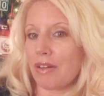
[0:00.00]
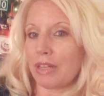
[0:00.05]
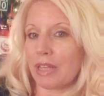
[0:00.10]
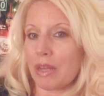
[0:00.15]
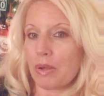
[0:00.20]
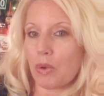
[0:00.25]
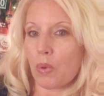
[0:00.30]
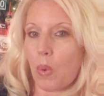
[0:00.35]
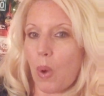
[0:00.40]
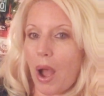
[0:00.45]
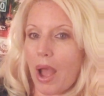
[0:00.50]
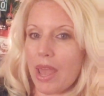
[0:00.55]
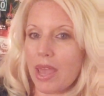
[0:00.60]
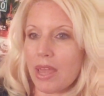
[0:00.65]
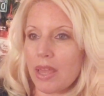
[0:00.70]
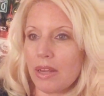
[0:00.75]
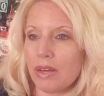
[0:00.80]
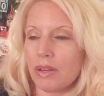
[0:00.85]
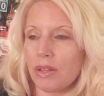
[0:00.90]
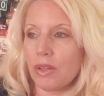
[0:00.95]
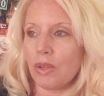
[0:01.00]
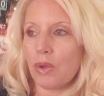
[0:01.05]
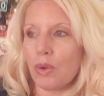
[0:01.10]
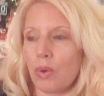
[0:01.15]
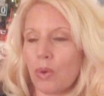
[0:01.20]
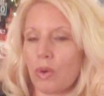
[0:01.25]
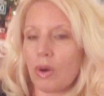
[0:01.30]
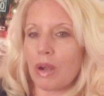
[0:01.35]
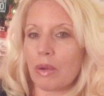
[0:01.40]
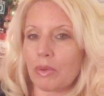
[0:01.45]
I'll get quiet,
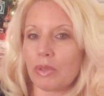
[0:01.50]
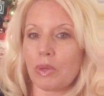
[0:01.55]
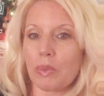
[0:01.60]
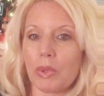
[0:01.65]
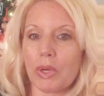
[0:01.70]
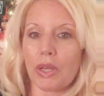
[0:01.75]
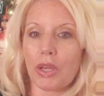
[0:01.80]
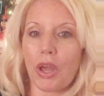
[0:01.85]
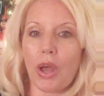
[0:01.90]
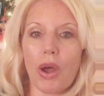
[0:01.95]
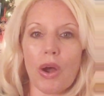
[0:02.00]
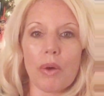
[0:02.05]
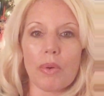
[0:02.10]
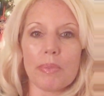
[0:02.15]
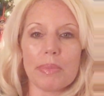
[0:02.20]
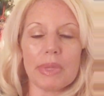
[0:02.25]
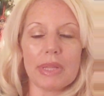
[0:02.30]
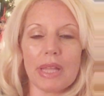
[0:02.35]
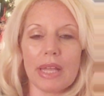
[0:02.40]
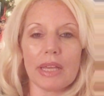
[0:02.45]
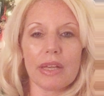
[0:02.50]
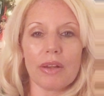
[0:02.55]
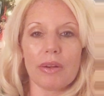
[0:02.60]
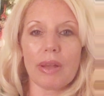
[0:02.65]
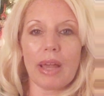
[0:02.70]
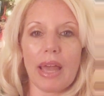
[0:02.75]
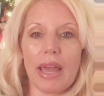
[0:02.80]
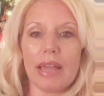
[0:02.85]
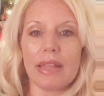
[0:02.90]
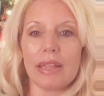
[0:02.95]
or I'm going to want to go and be like,
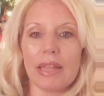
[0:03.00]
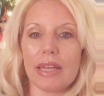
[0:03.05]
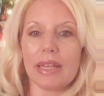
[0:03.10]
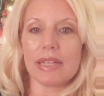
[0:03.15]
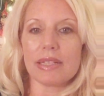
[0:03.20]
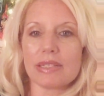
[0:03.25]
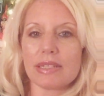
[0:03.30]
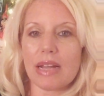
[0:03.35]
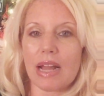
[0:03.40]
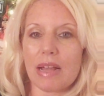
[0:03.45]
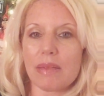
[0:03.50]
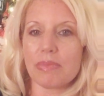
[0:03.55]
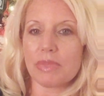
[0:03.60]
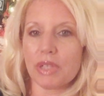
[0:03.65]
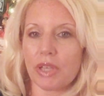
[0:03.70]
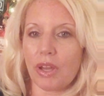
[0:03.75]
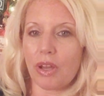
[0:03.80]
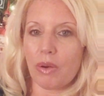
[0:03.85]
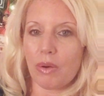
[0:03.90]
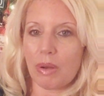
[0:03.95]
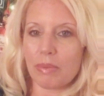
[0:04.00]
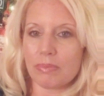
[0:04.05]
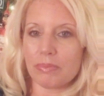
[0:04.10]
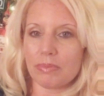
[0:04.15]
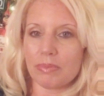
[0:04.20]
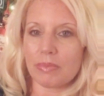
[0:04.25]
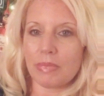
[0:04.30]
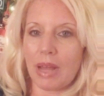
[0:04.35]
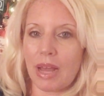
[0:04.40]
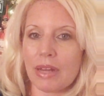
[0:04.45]
okay, like, it's time to go.
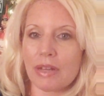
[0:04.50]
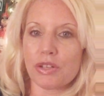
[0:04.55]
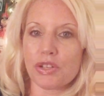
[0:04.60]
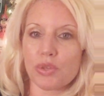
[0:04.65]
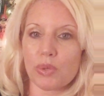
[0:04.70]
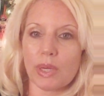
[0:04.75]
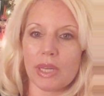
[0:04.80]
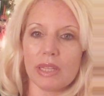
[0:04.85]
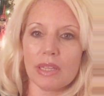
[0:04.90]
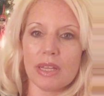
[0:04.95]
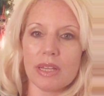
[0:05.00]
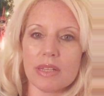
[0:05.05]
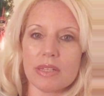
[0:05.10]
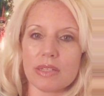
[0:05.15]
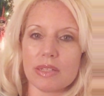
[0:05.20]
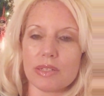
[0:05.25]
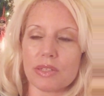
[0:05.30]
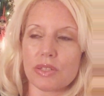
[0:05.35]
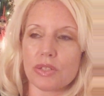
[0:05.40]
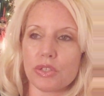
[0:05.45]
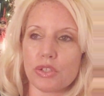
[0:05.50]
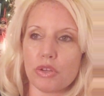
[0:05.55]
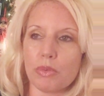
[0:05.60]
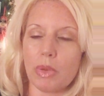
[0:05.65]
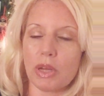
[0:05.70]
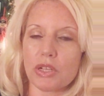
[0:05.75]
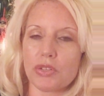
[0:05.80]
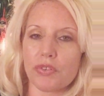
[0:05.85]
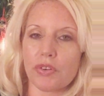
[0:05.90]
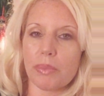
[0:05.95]
I'm not enjoying this. This is too
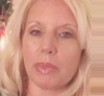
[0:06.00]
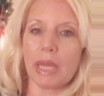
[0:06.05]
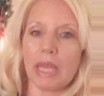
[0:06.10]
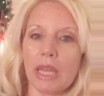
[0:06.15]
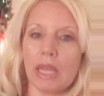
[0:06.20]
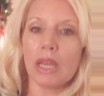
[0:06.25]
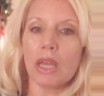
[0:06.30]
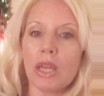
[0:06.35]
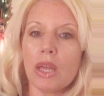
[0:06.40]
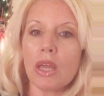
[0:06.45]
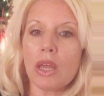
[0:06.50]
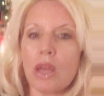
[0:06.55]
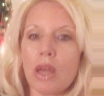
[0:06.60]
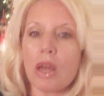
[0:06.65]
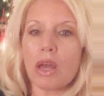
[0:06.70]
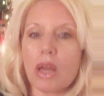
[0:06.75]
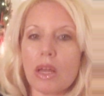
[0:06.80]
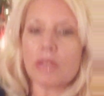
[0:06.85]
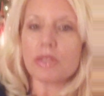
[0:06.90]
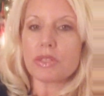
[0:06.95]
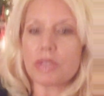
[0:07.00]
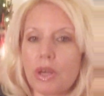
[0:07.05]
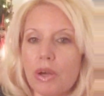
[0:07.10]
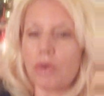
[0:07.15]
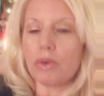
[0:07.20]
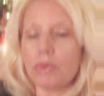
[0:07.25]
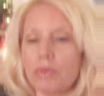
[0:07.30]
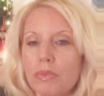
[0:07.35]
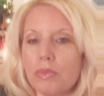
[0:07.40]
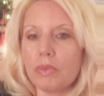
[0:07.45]
much for me.
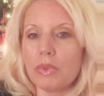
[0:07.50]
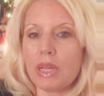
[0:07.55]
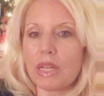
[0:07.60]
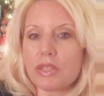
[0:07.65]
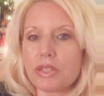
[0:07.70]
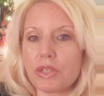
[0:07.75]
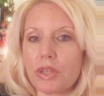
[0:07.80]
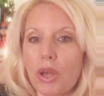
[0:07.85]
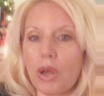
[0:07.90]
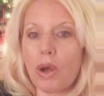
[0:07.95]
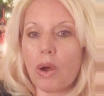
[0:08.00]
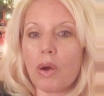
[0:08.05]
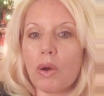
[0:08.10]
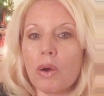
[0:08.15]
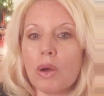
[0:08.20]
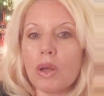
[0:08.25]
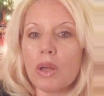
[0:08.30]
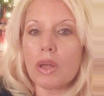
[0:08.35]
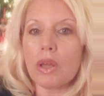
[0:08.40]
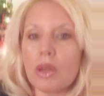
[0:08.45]
So let's go.